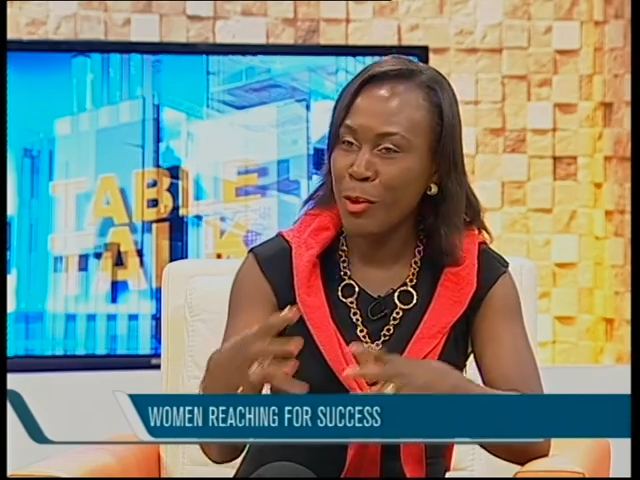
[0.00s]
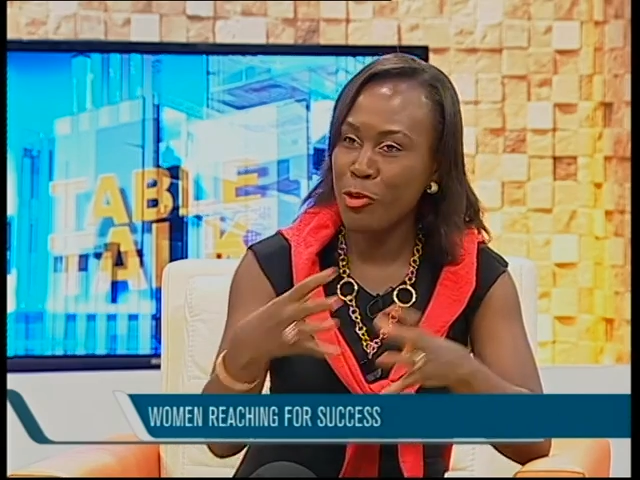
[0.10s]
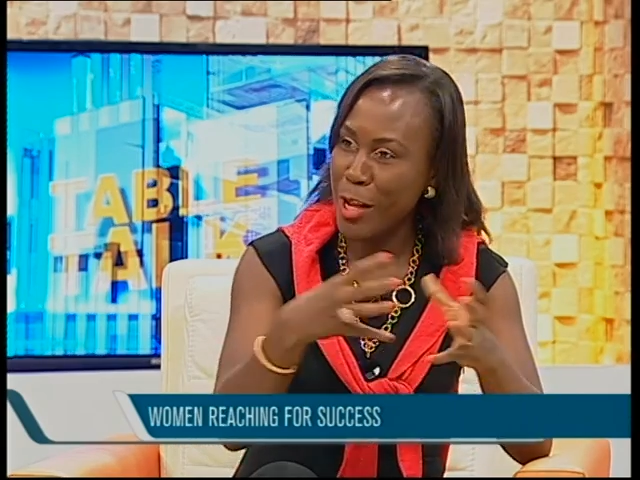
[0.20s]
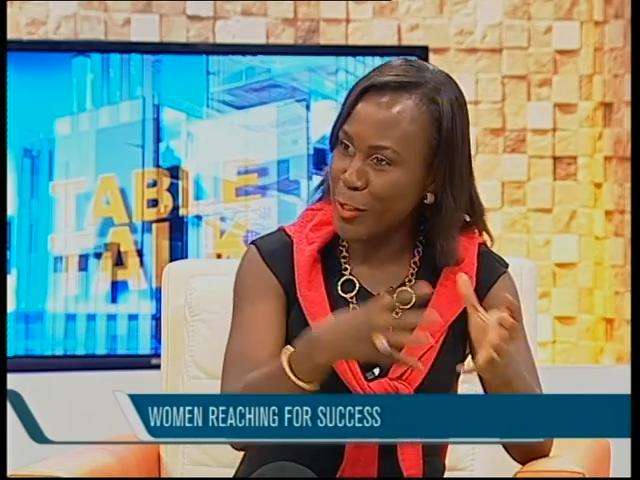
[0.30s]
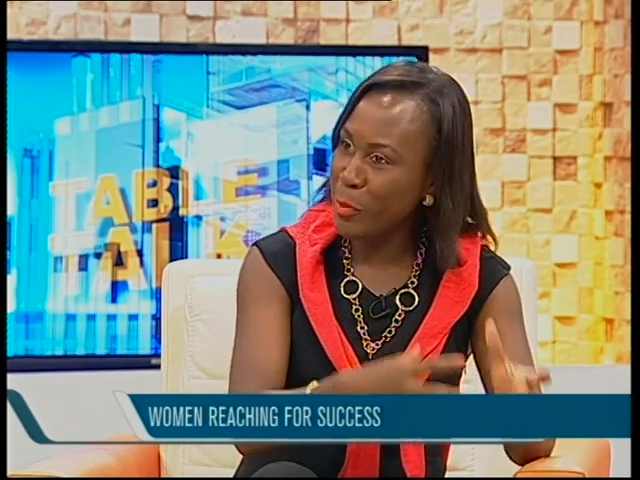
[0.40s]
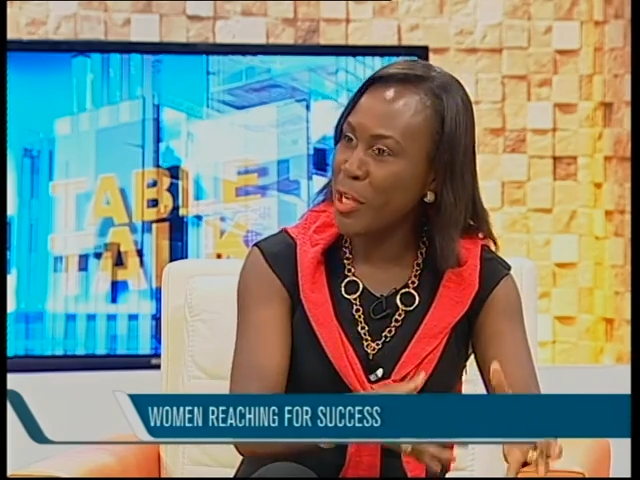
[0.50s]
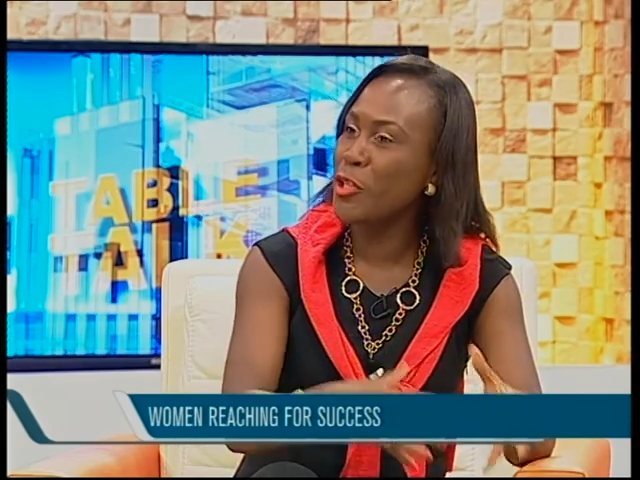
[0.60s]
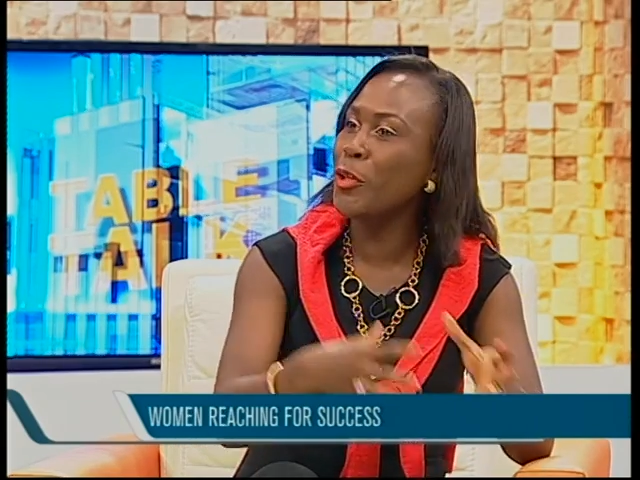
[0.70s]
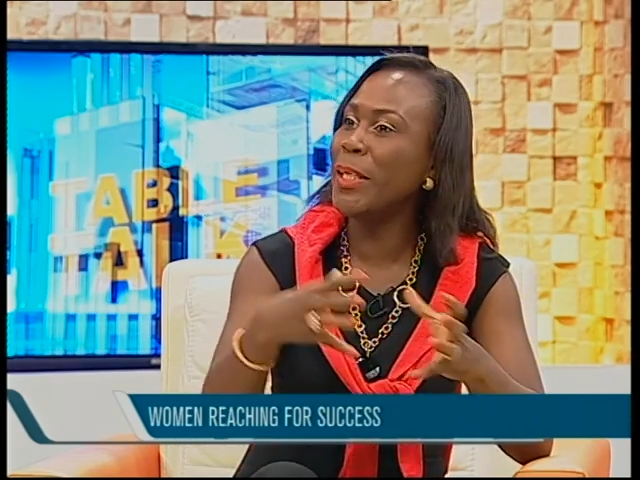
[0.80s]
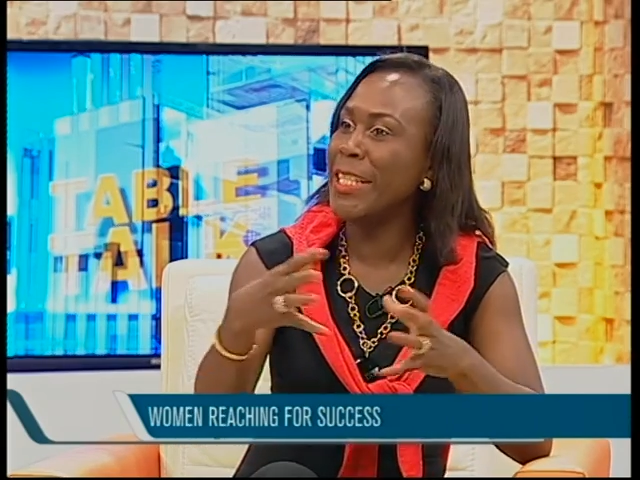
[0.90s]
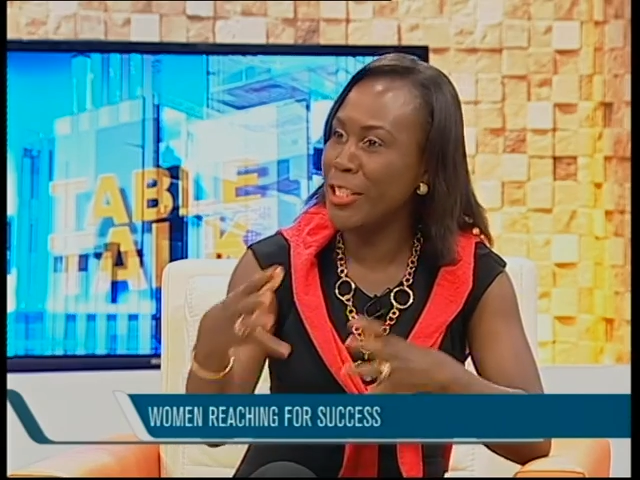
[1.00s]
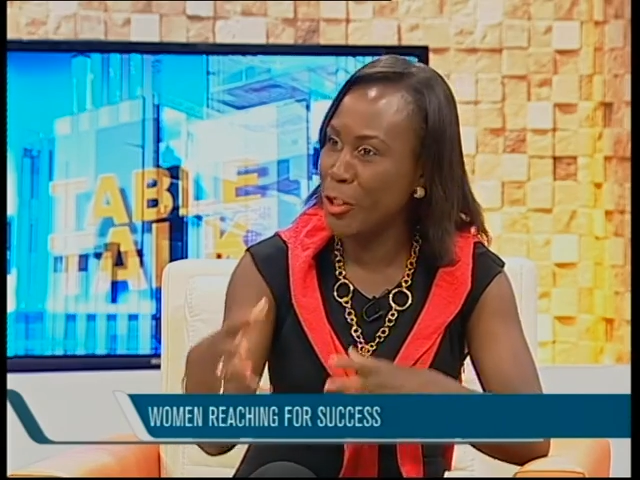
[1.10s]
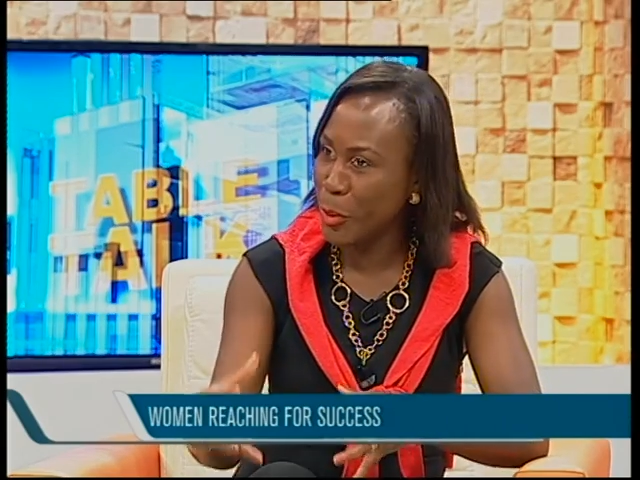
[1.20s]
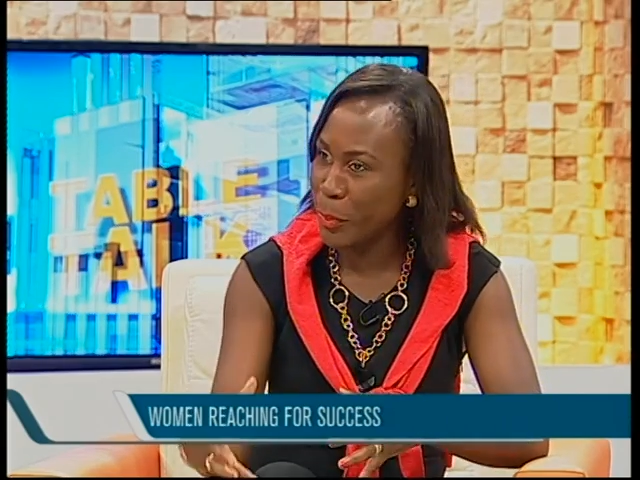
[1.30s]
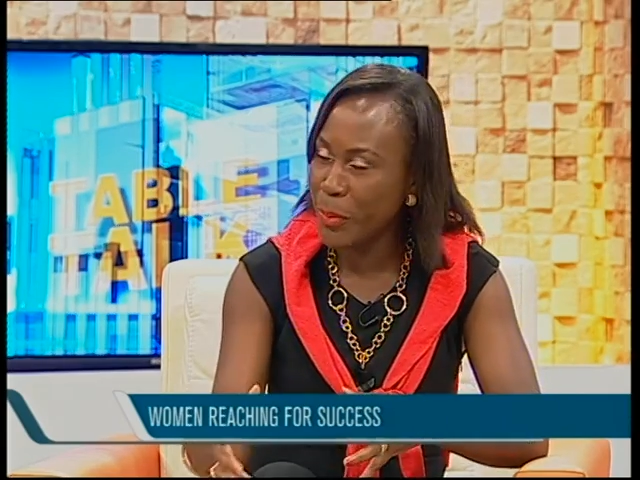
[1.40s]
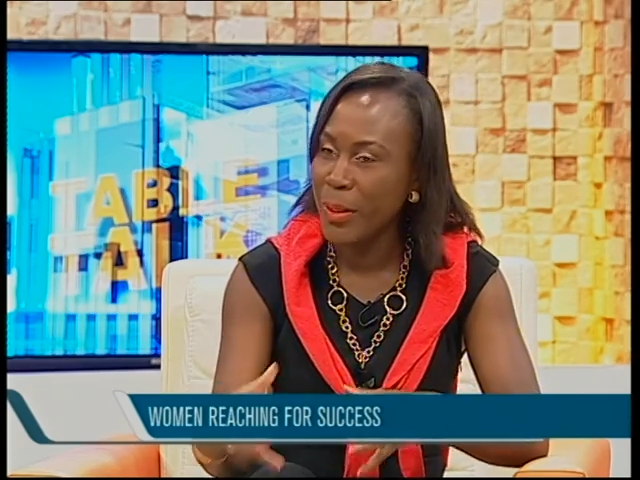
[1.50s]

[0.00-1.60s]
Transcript: transformational leadership.